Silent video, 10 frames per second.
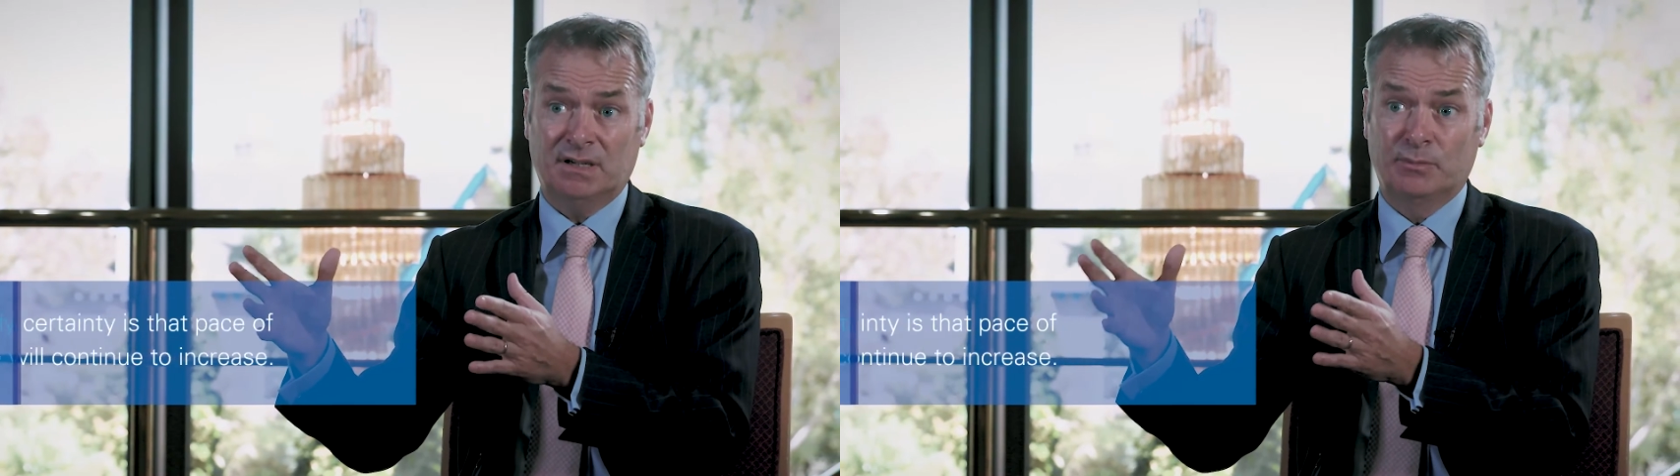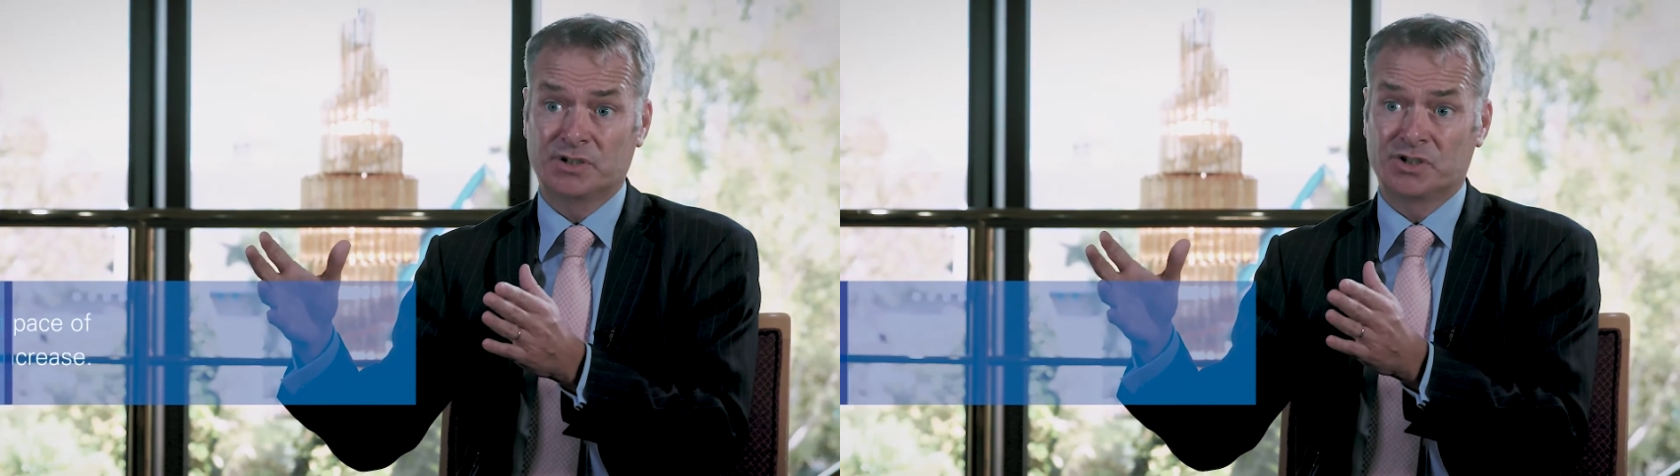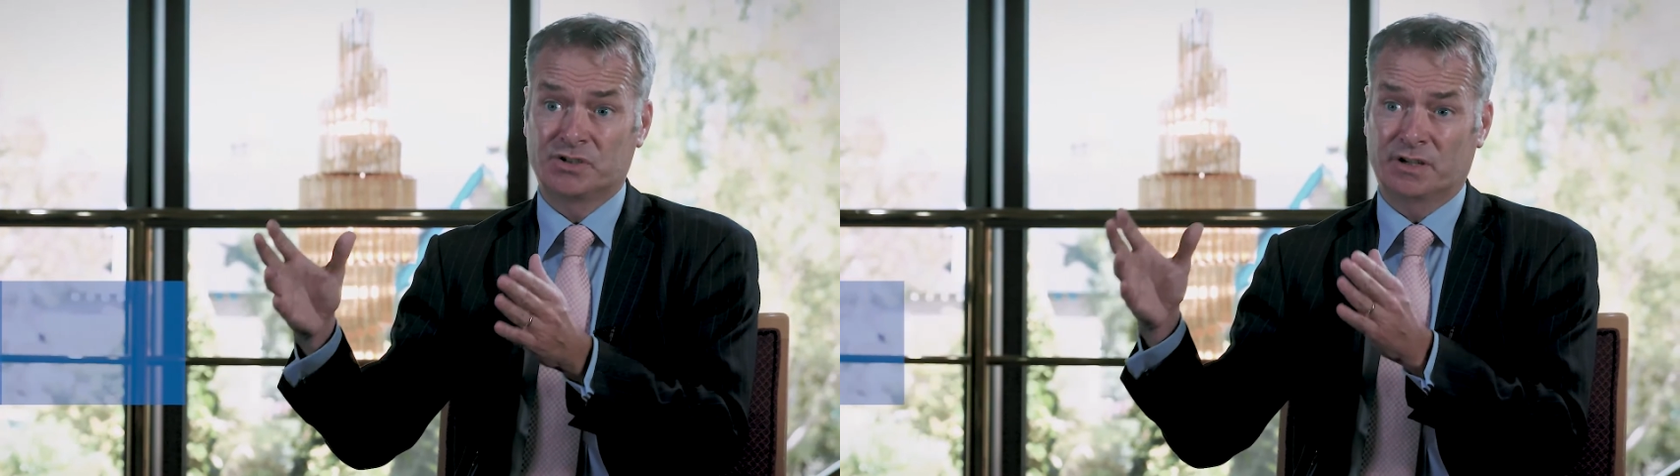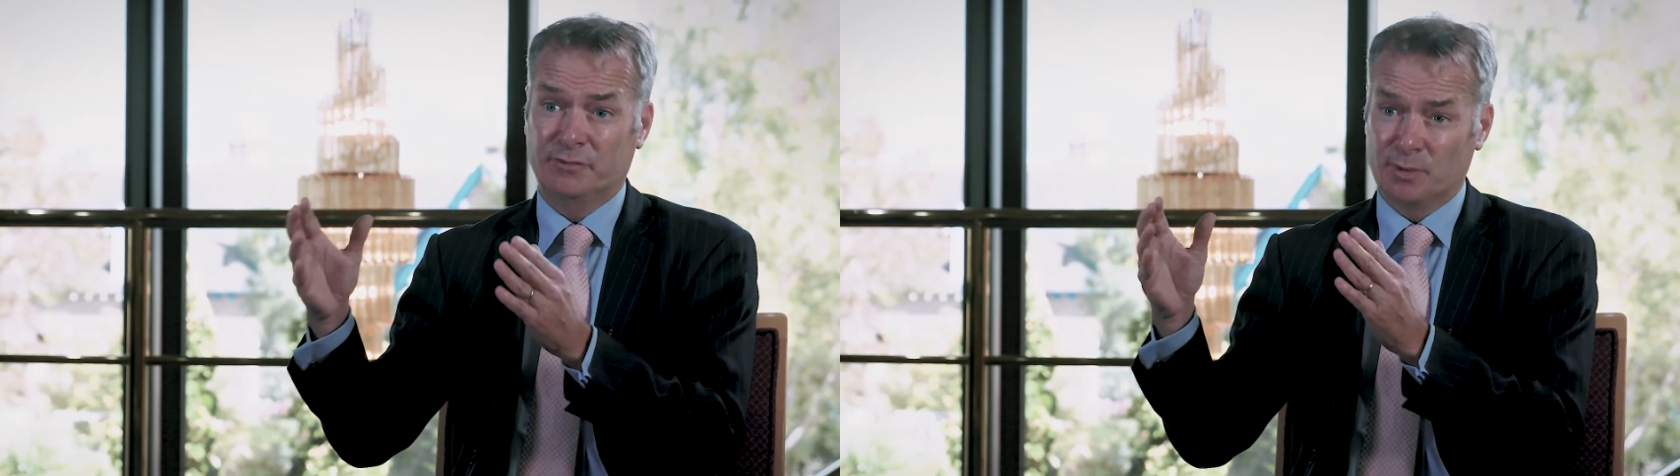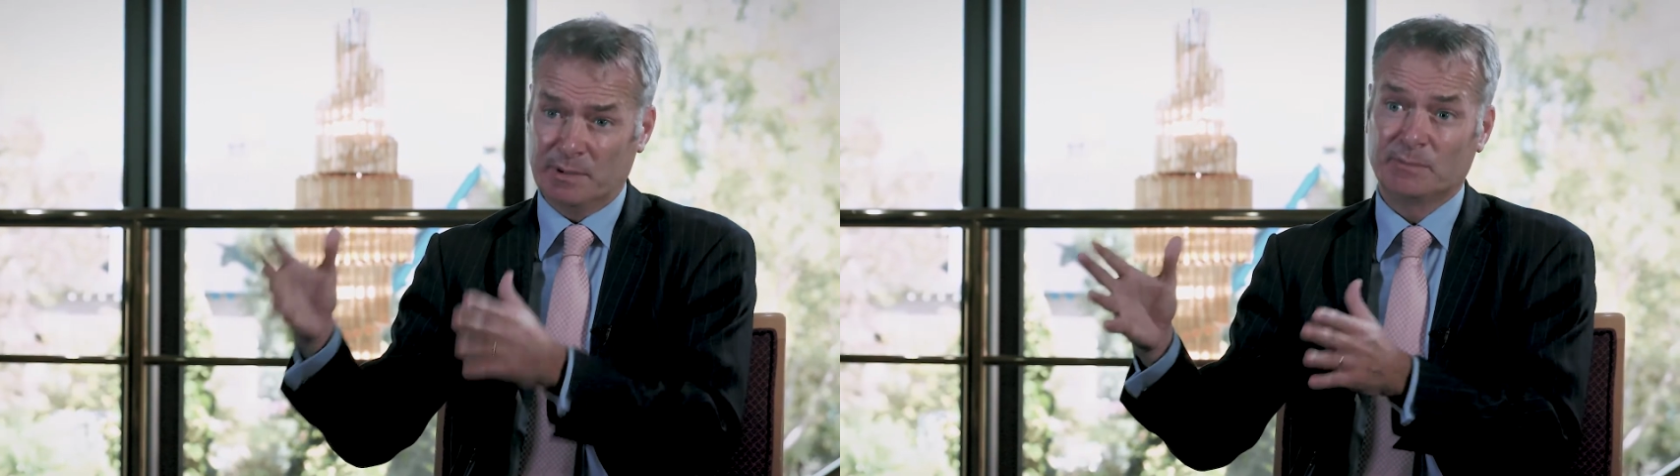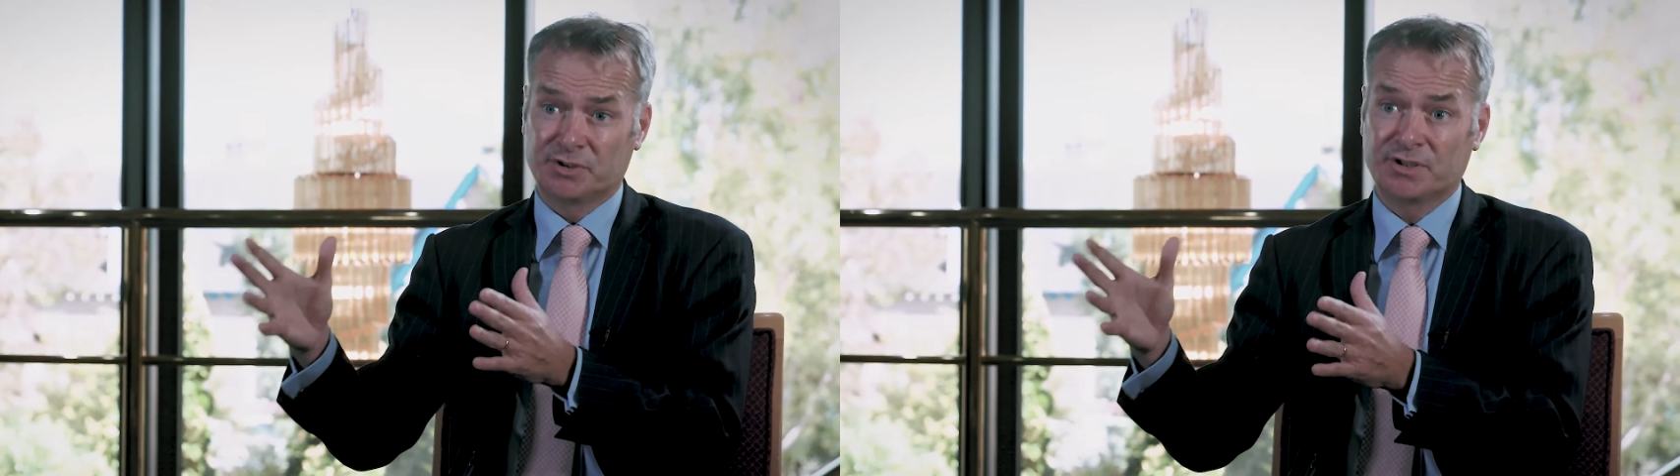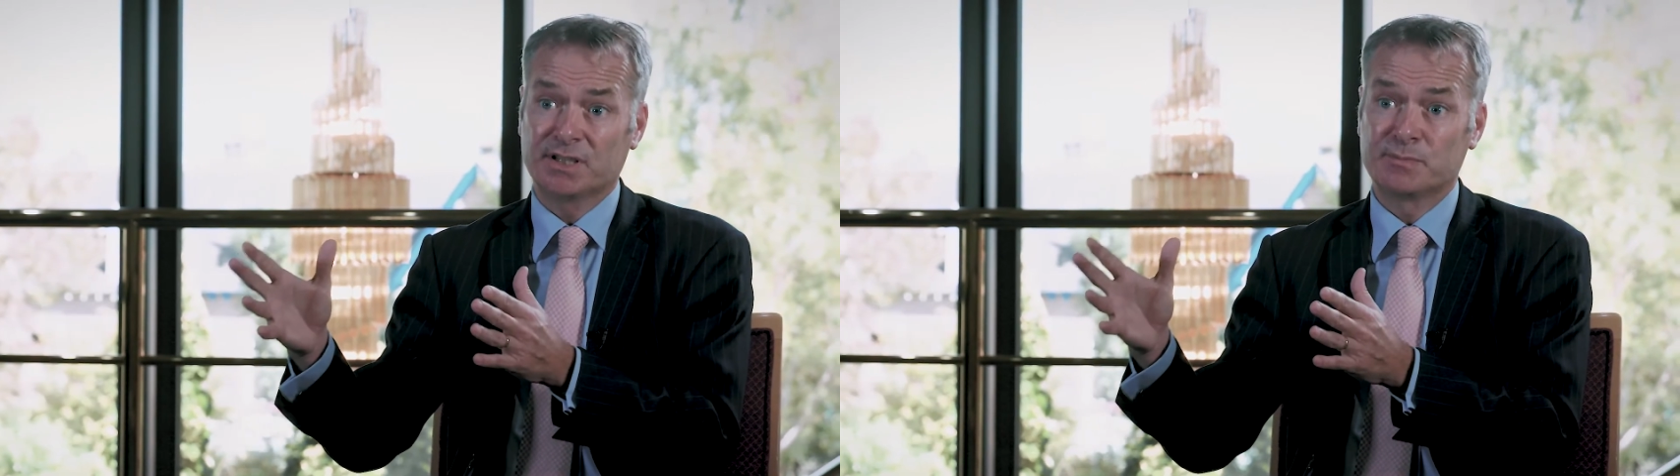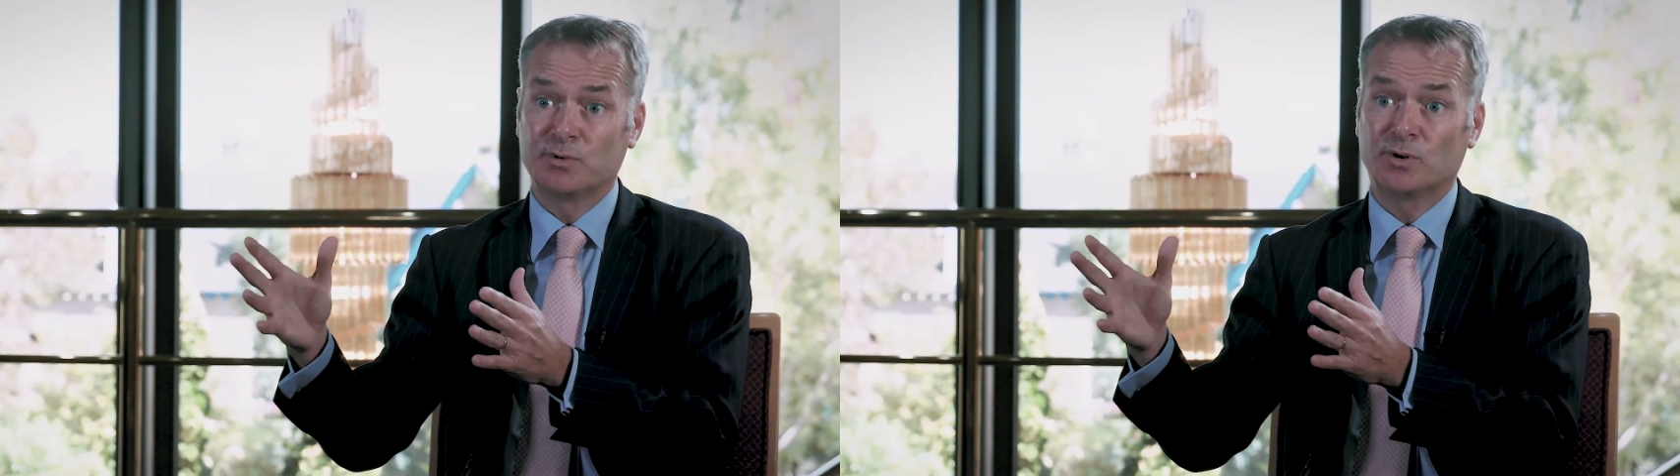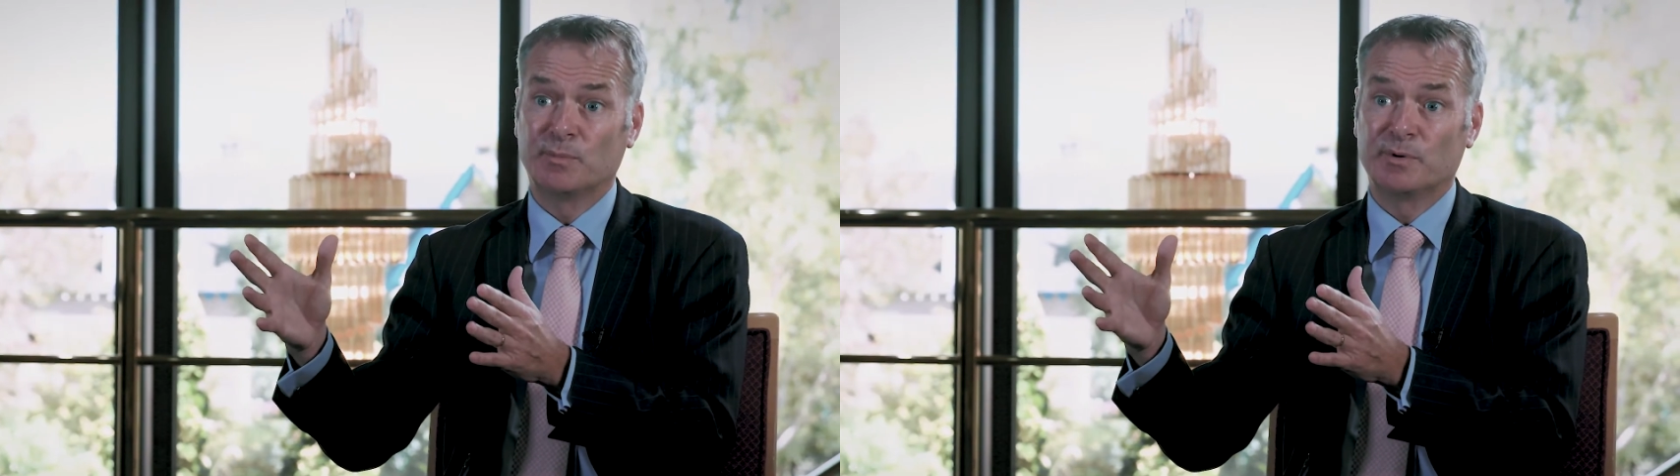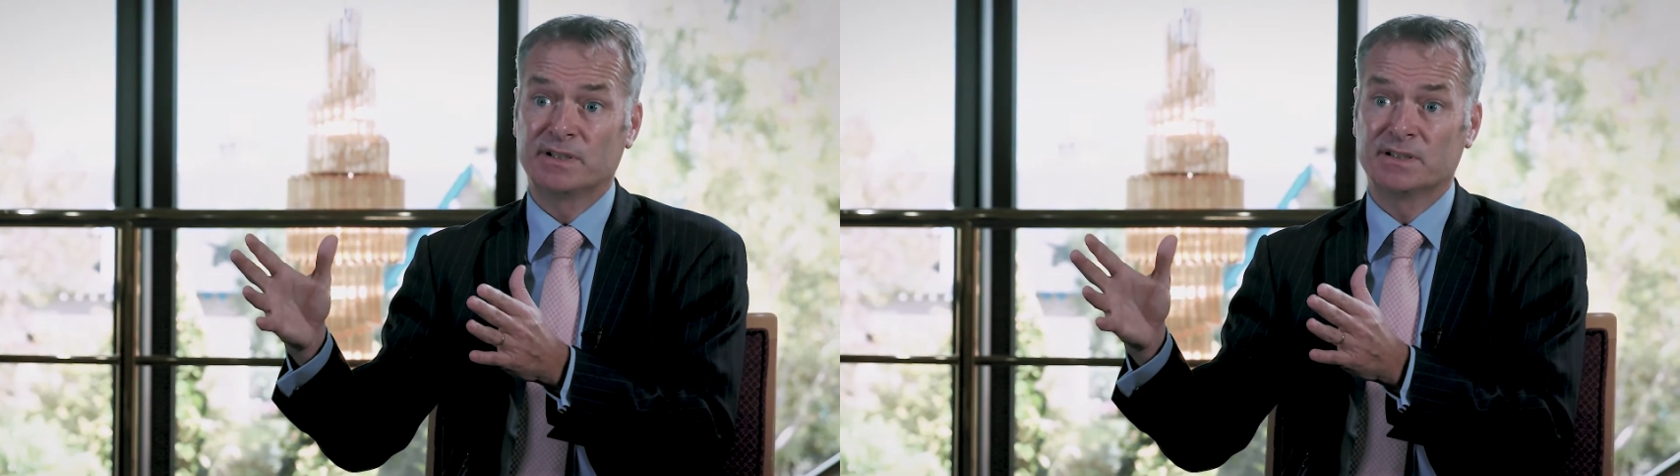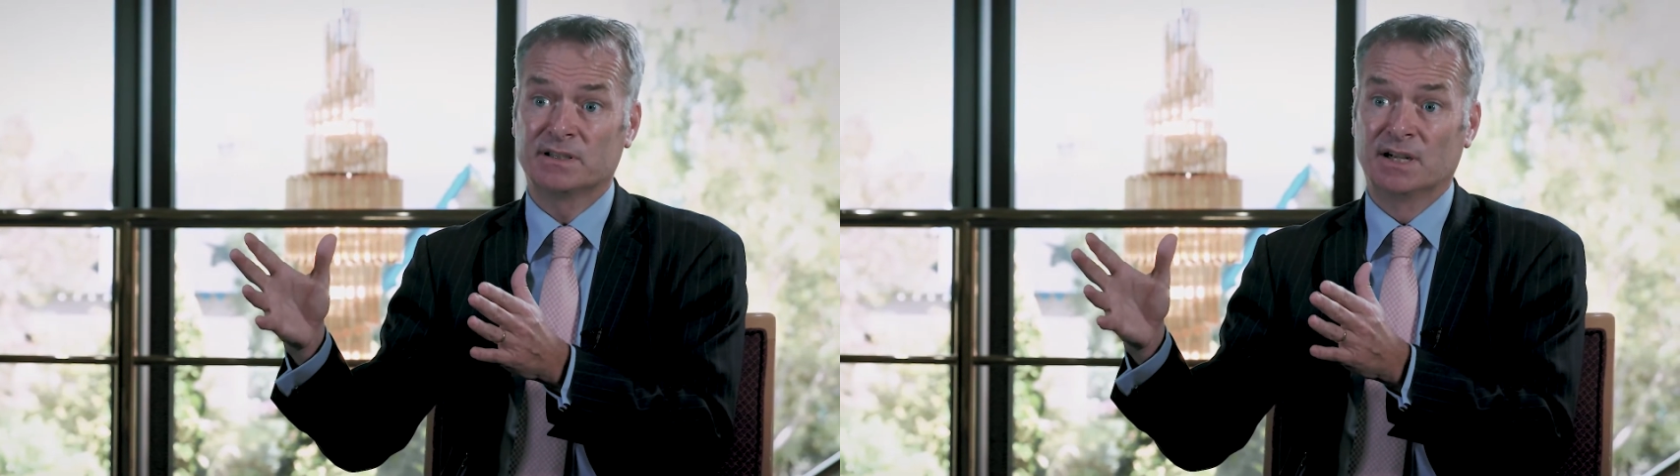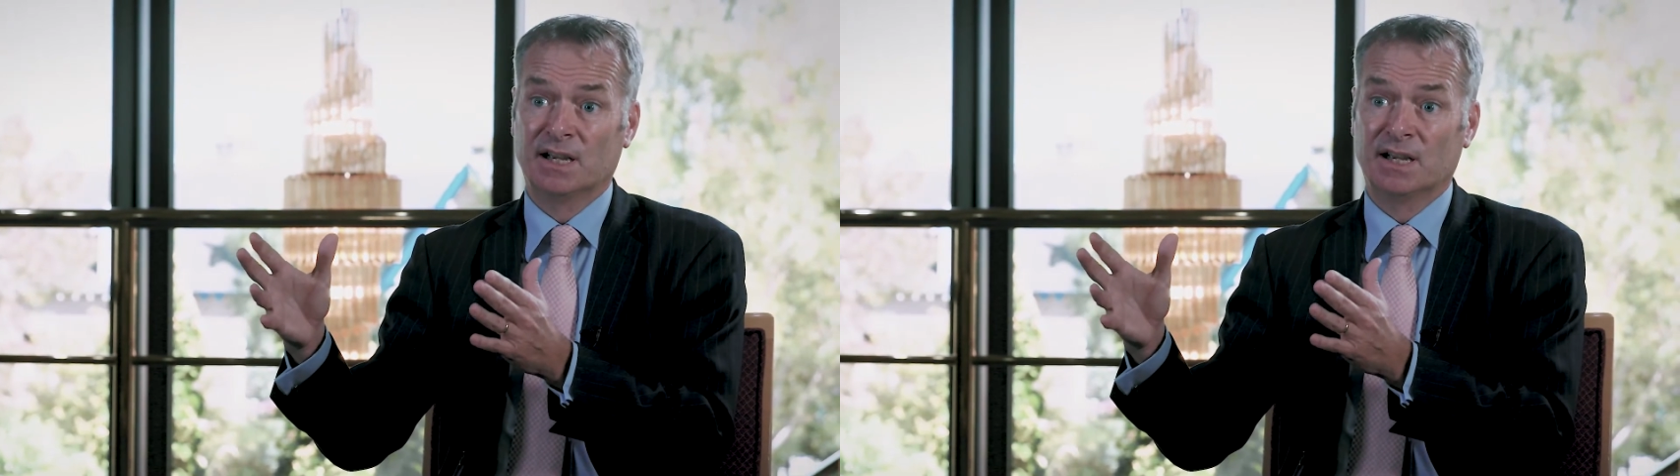which if you're a public transport operator,